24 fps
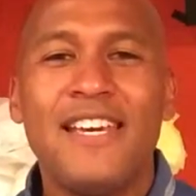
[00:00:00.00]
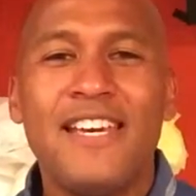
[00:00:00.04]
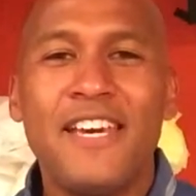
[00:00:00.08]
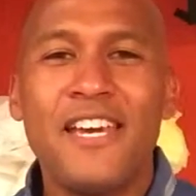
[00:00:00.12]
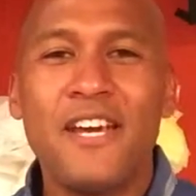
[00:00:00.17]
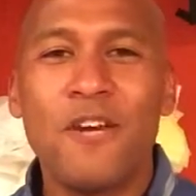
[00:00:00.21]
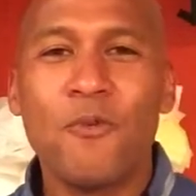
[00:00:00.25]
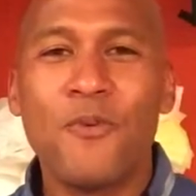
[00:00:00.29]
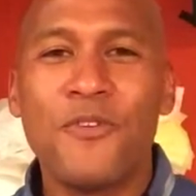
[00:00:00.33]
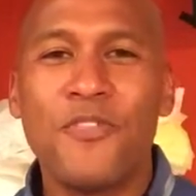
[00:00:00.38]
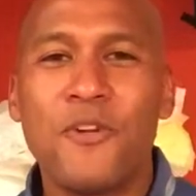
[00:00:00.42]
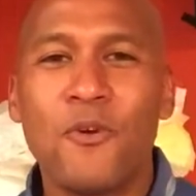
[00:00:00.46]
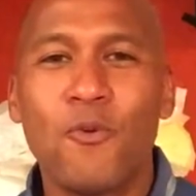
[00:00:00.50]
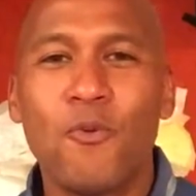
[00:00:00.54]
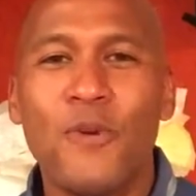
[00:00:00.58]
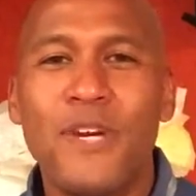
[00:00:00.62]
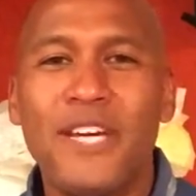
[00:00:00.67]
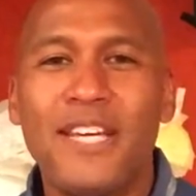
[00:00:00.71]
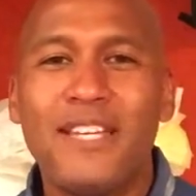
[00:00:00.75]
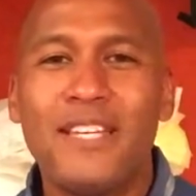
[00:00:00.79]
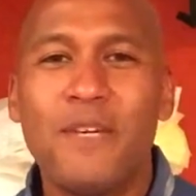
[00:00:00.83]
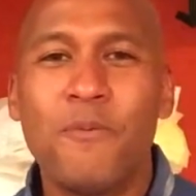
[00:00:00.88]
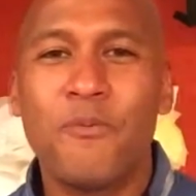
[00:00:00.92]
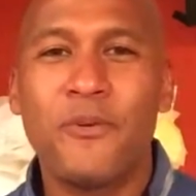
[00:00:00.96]
here with your
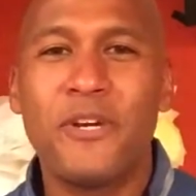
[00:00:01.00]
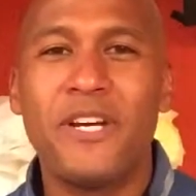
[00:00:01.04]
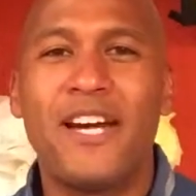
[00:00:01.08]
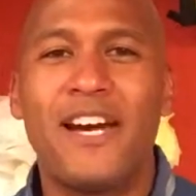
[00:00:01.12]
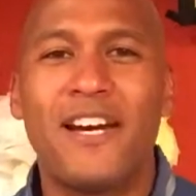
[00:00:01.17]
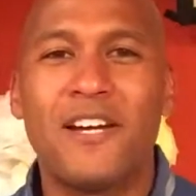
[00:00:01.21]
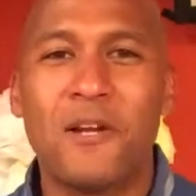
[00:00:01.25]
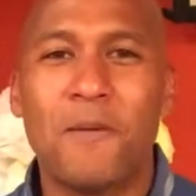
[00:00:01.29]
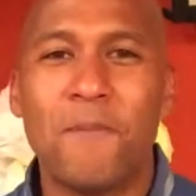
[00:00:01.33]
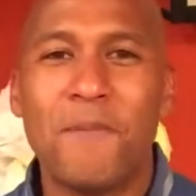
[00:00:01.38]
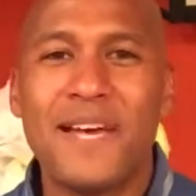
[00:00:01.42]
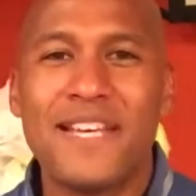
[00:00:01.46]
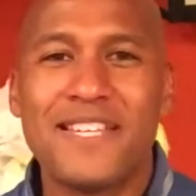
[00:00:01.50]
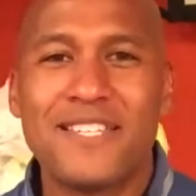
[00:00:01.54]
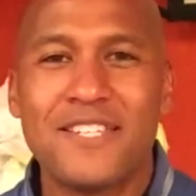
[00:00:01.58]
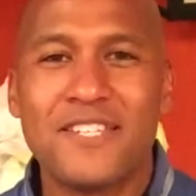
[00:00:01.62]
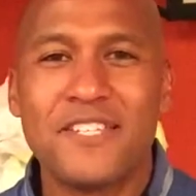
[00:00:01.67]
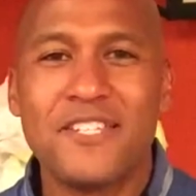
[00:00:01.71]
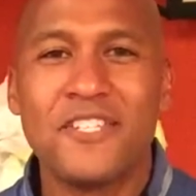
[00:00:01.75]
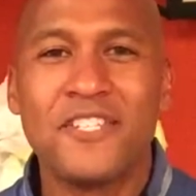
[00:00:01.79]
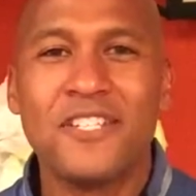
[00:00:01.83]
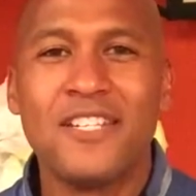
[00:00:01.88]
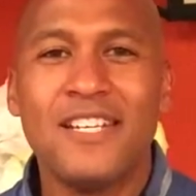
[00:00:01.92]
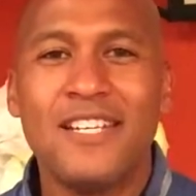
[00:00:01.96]
weekly pre-huddle
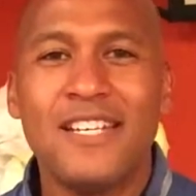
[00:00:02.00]
message.